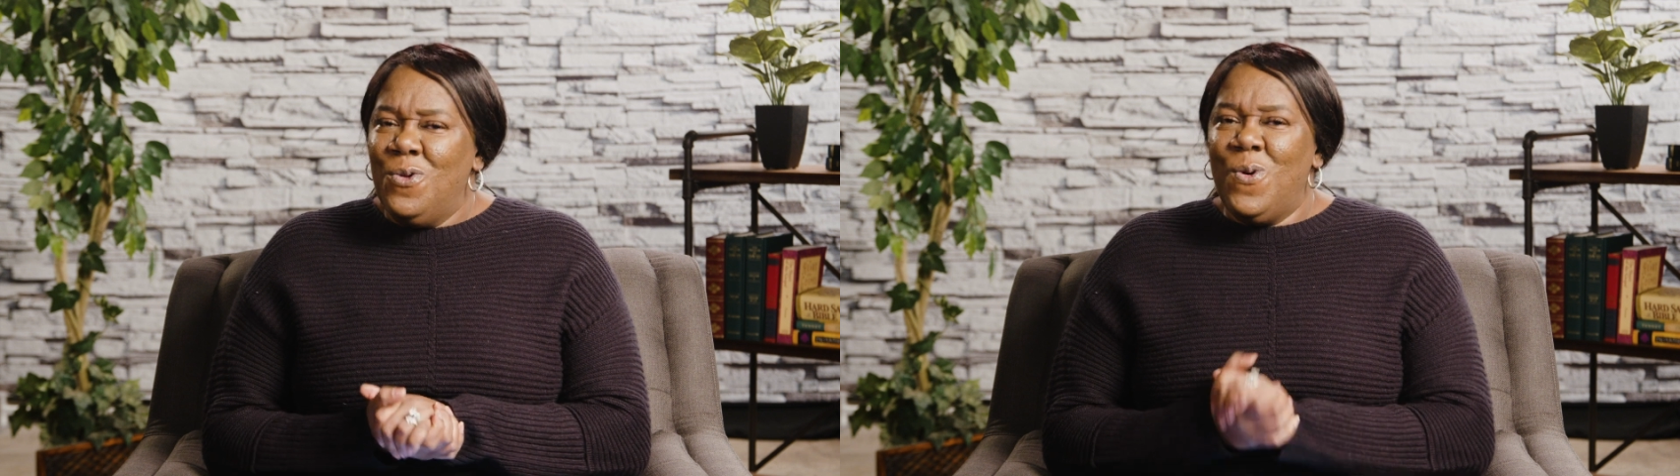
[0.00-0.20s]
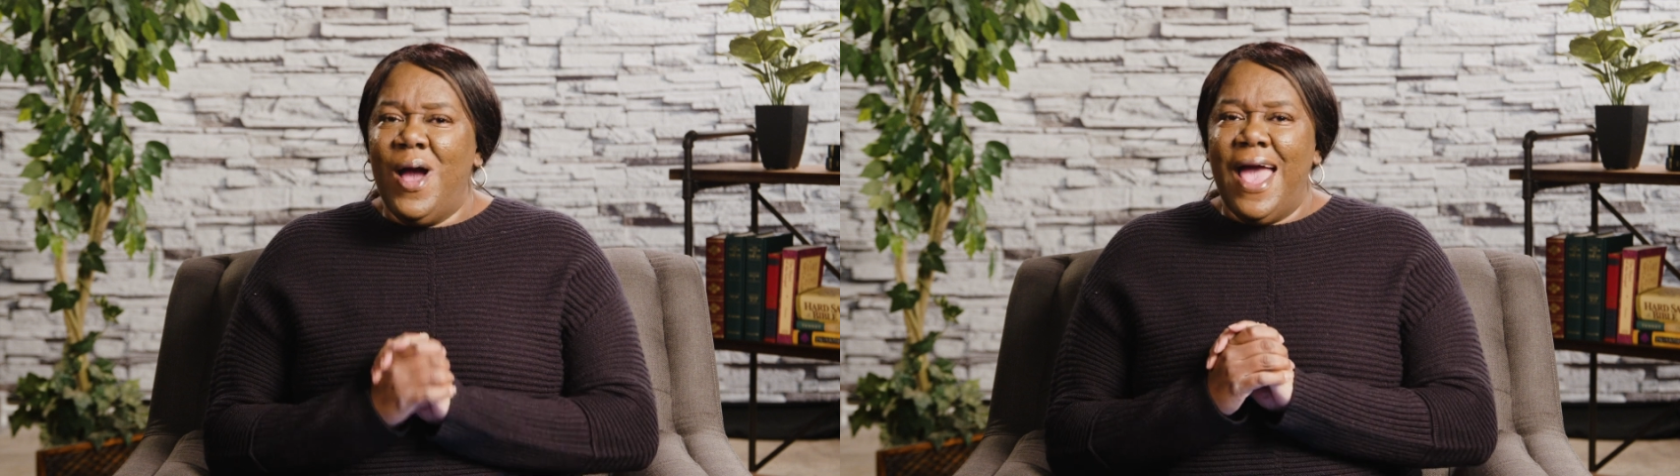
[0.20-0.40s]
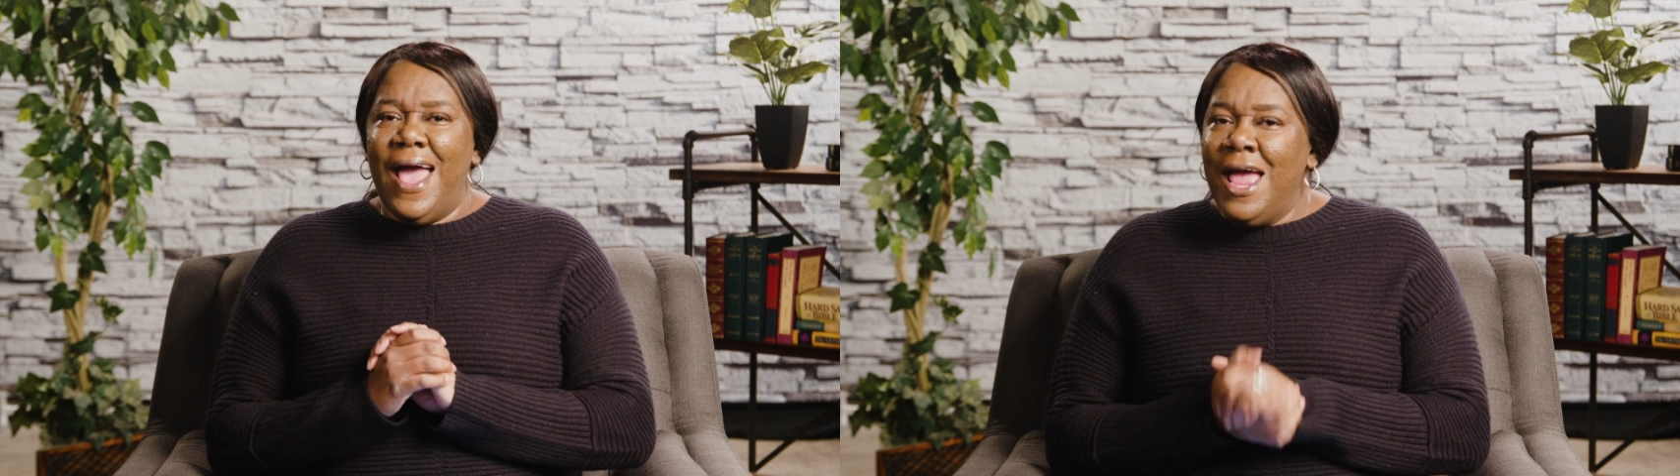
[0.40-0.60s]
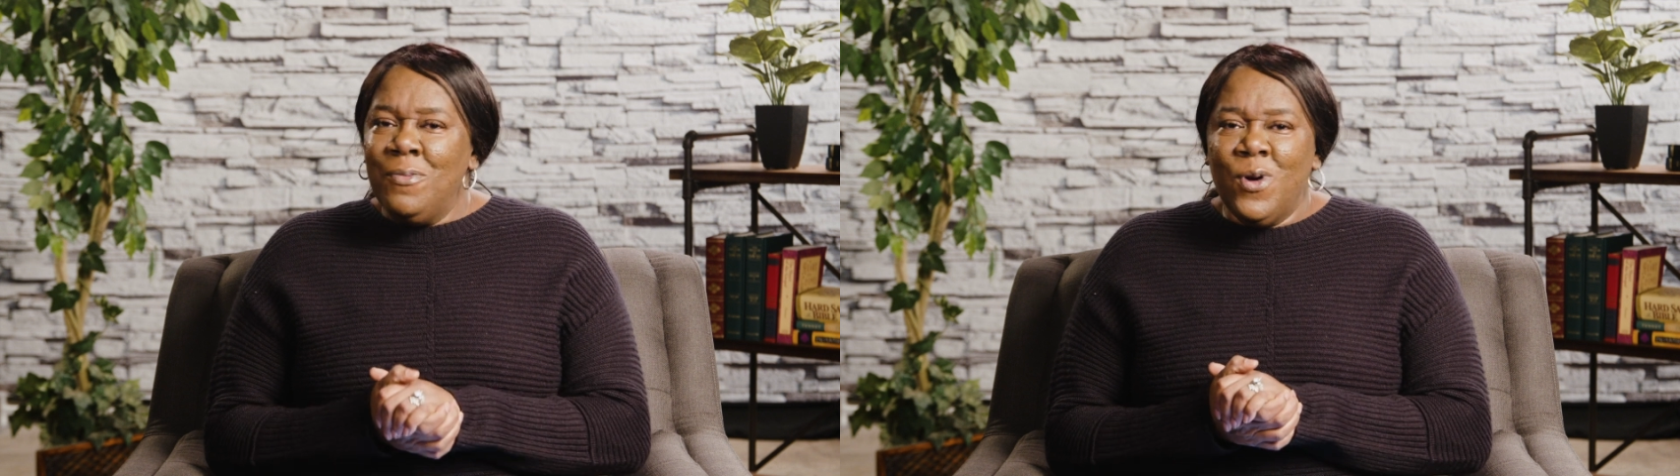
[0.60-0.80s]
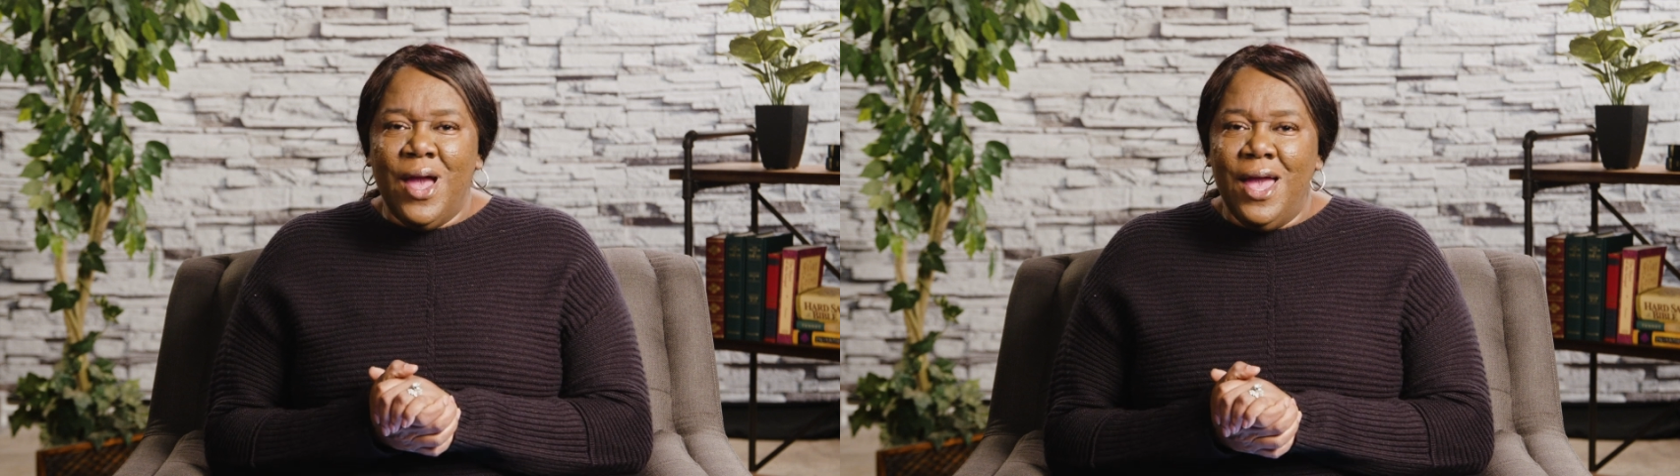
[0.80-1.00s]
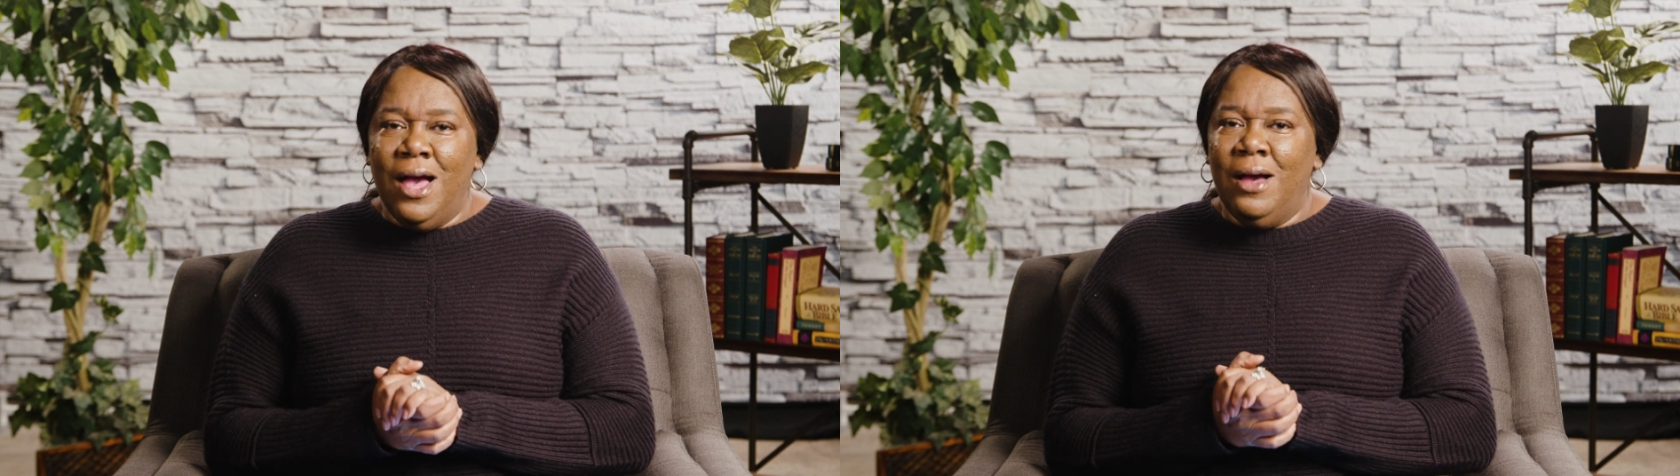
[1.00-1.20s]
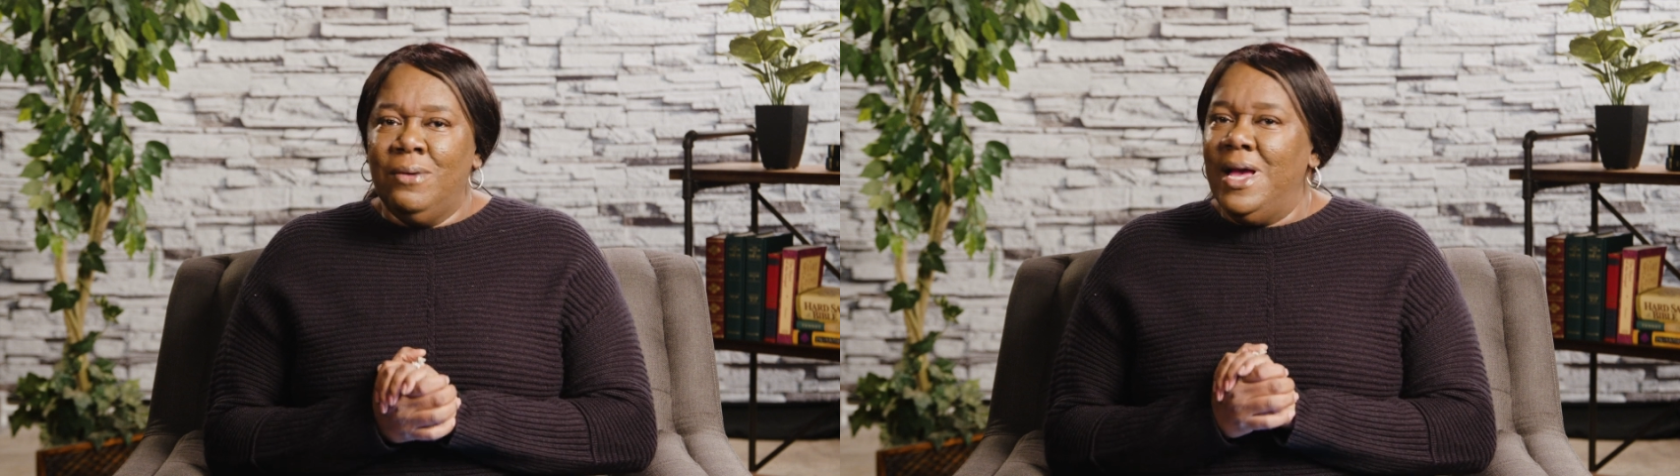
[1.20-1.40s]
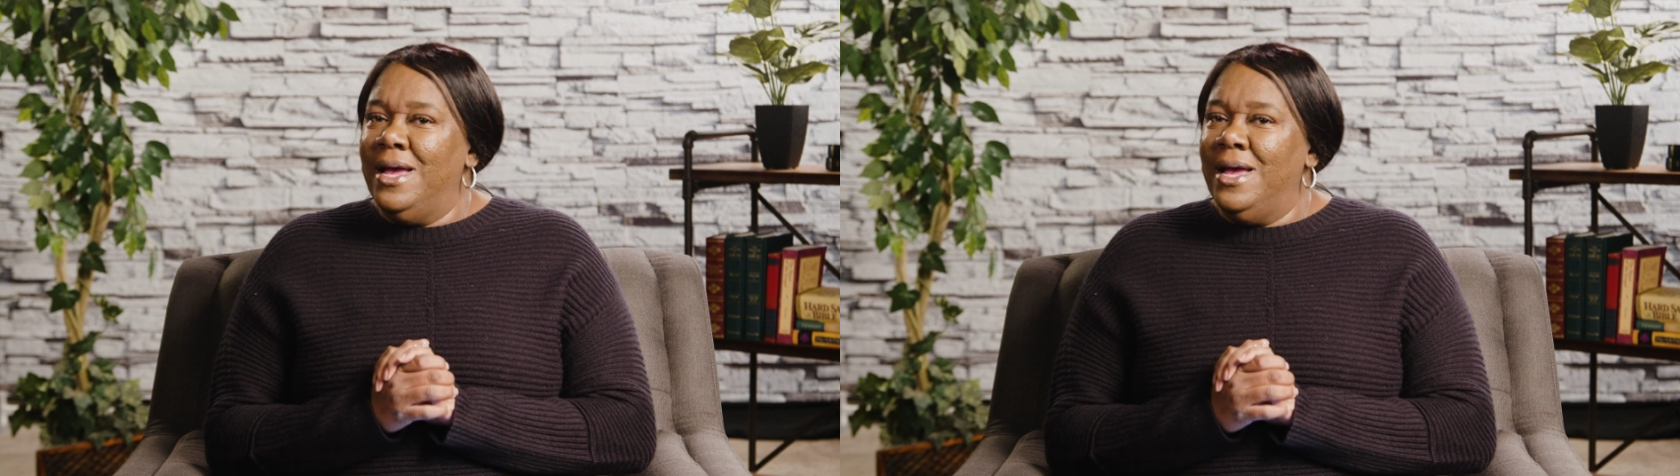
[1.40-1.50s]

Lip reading: where Abraham